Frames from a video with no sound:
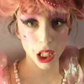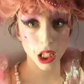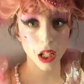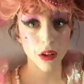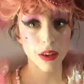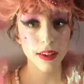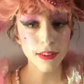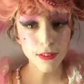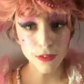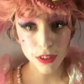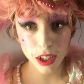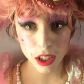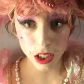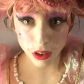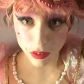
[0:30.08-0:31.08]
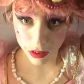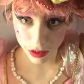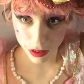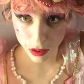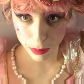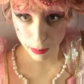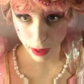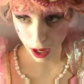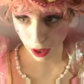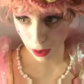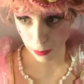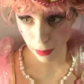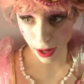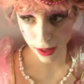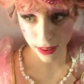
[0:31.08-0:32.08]
Now, this video is
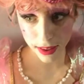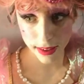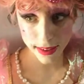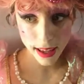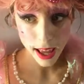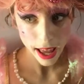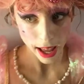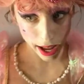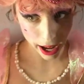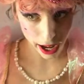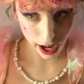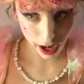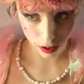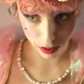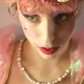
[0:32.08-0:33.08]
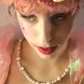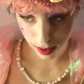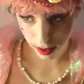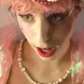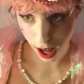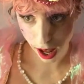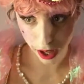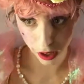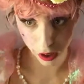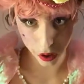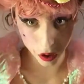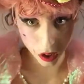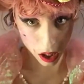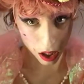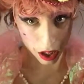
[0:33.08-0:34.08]
inspired by this
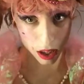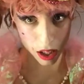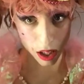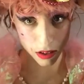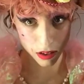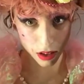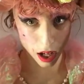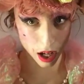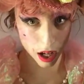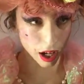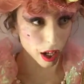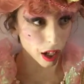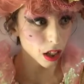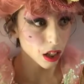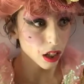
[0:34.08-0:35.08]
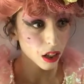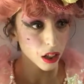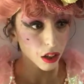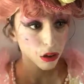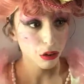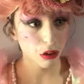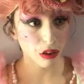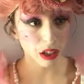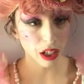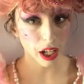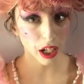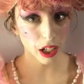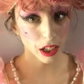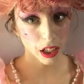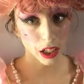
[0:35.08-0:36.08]
hairstyle that I
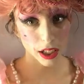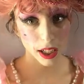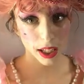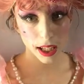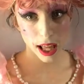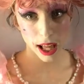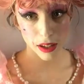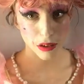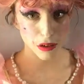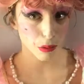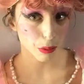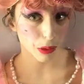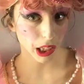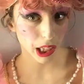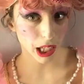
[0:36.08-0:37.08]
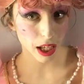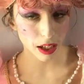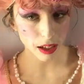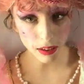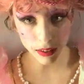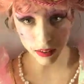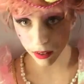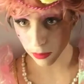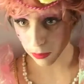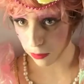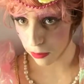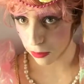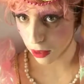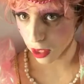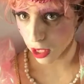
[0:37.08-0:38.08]
created last weekend,
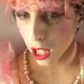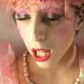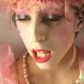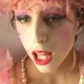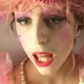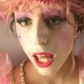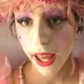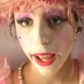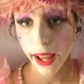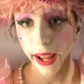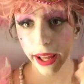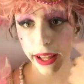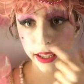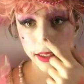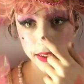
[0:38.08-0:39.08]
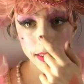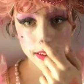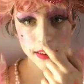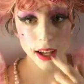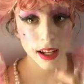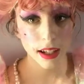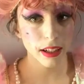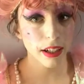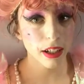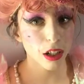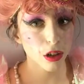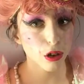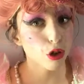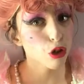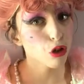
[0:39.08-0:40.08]
and this is kind of like
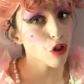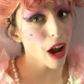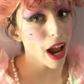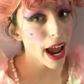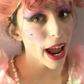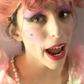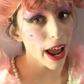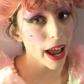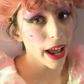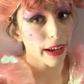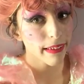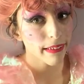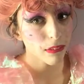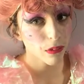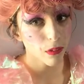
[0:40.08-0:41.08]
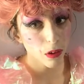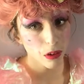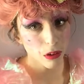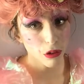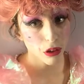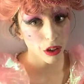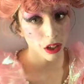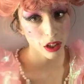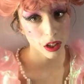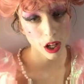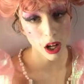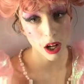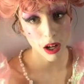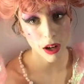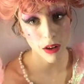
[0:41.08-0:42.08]
a drag
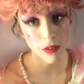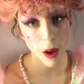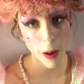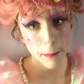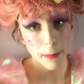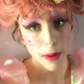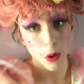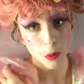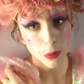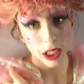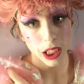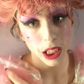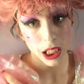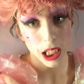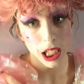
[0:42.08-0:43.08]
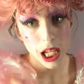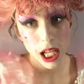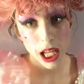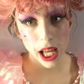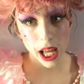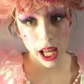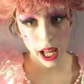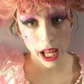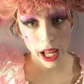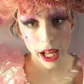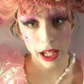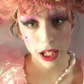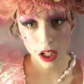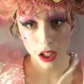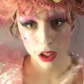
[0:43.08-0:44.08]
version of Marie
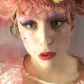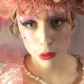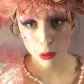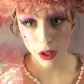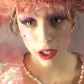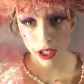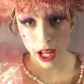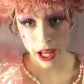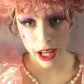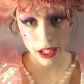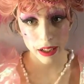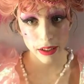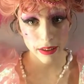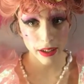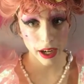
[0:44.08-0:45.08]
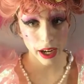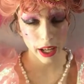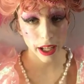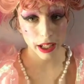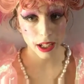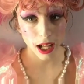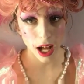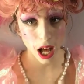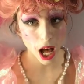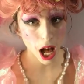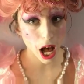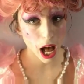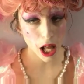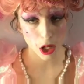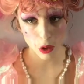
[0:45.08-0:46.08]
Antoinette, and
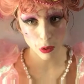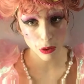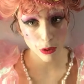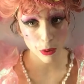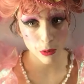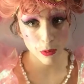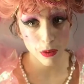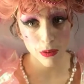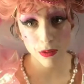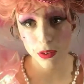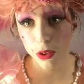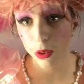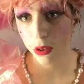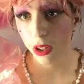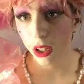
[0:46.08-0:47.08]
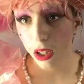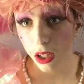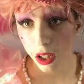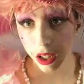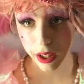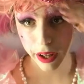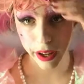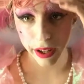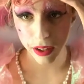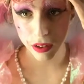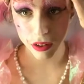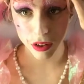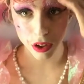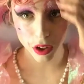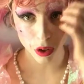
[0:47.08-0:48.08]
I don't know if you
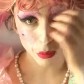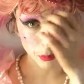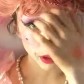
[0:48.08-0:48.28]
guys know,